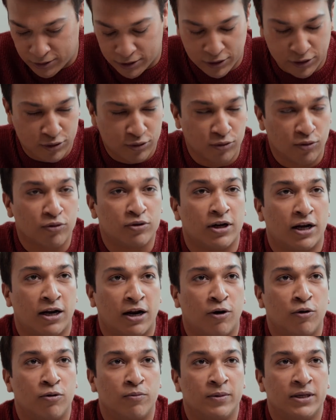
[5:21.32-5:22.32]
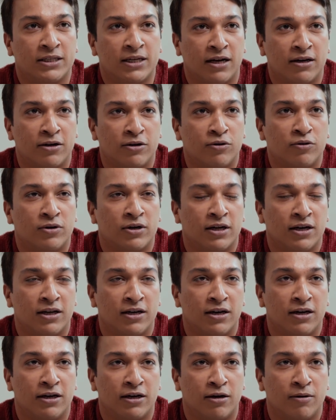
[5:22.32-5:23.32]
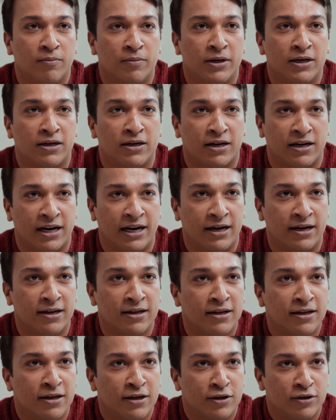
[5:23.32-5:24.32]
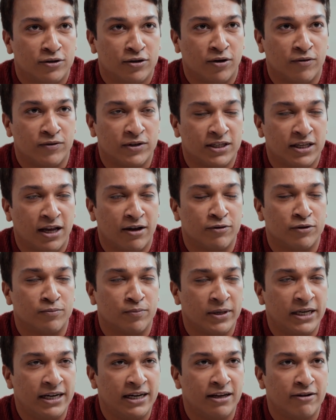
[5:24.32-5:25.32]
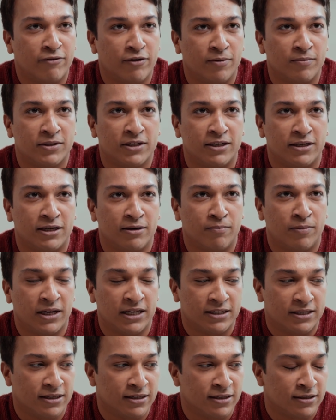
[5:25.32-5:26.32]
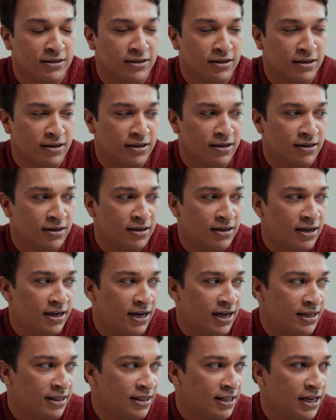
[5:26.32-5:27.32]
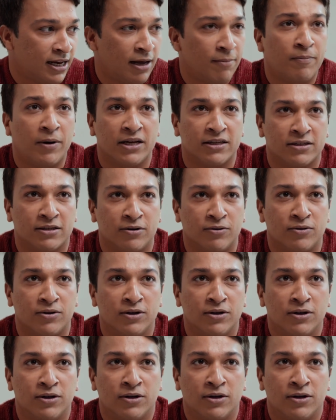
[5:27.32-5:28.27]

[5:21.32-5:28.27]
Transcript: the snow around me started to turn a little bit red. So obviously I was bleeding from certain places, and then I passed out.